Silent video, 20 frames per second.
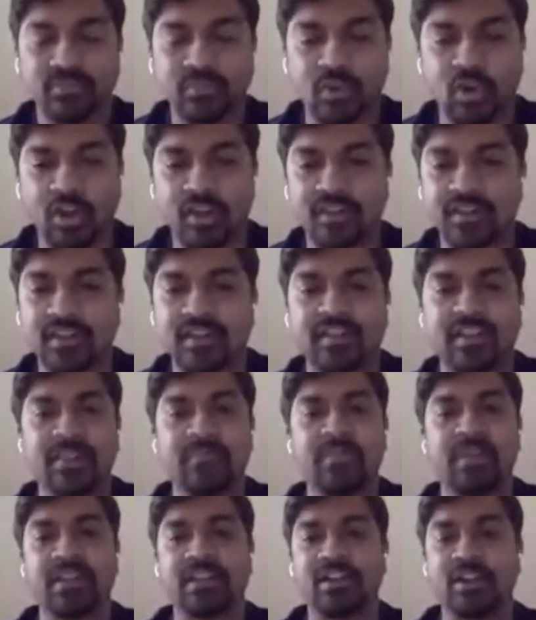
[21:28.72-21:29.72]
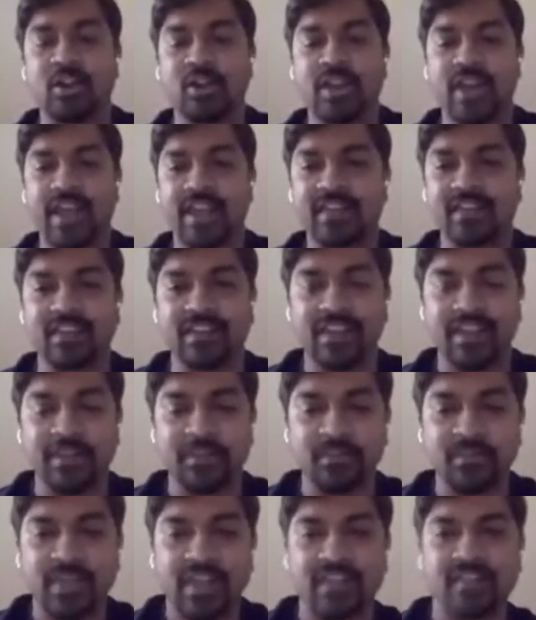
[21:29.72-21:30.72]
calls the same method on
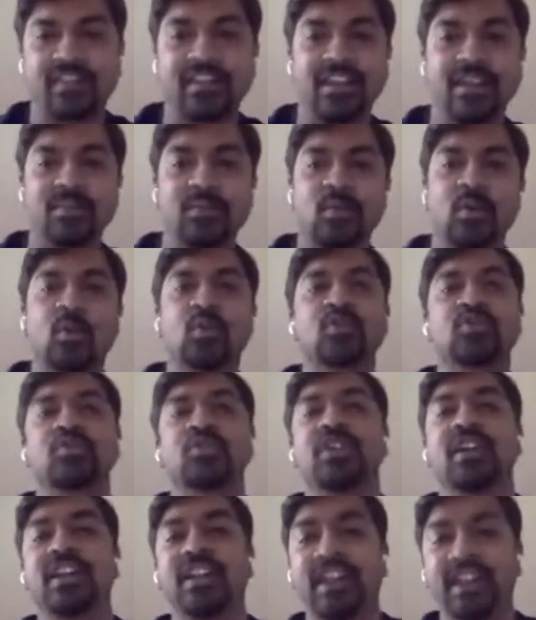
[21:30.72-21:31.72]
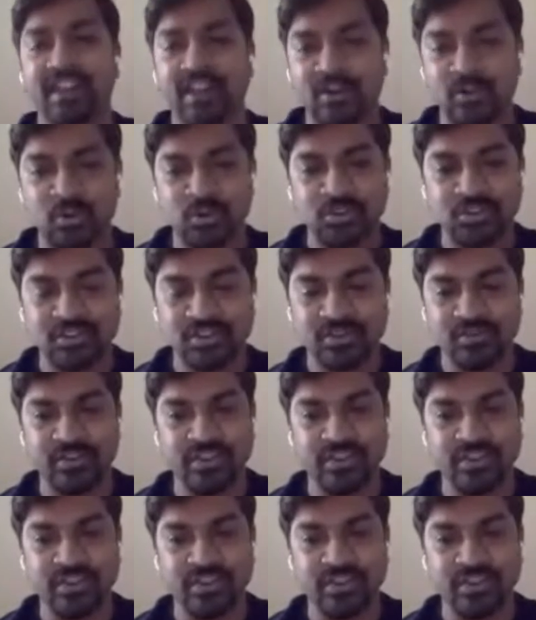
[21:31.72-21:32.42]
scm scm goes to the data nodes